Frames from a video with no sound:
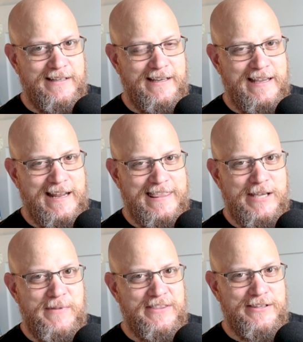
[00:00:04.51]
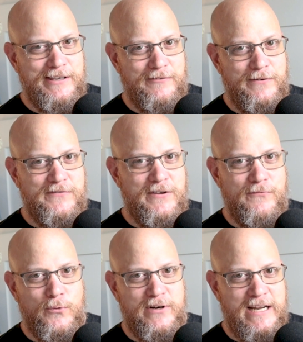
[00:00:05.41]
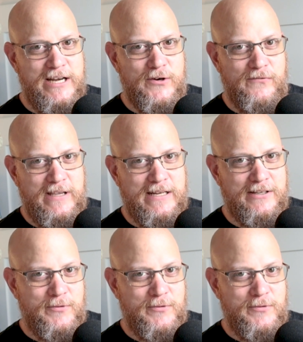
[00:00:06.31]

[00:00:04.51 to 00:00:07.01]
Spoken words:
And I think about the 54-day novena.